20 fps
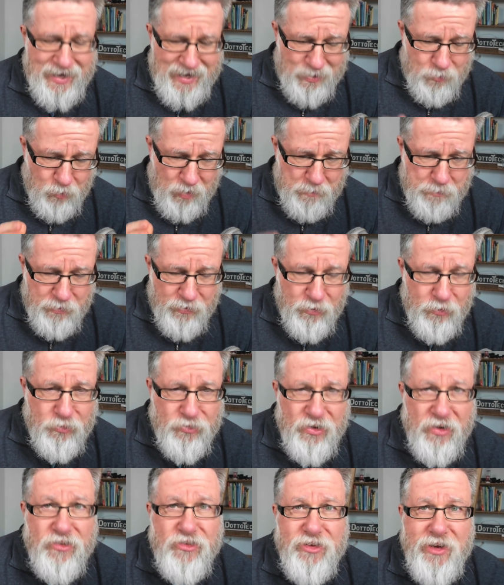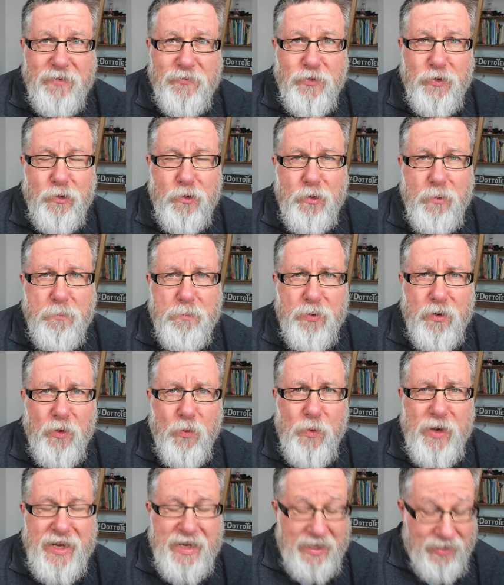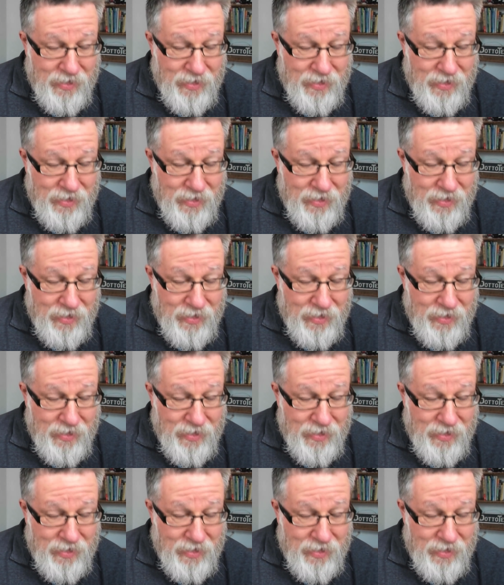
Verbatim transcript: And we produce several per week.